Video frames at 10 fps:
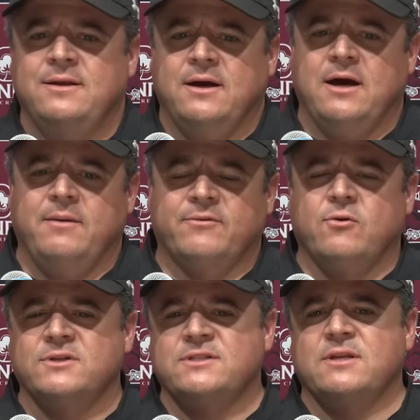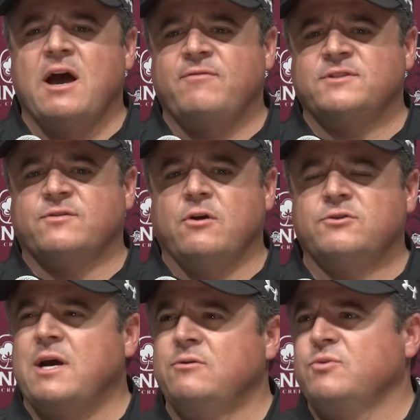Of course, as the offensive
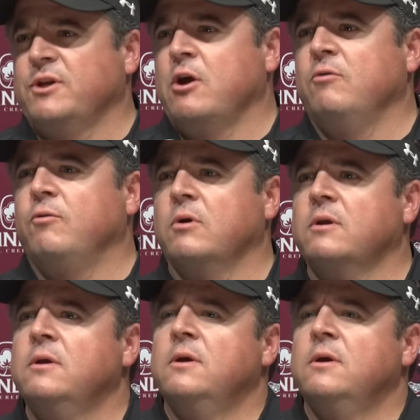coach, I always want to go for it.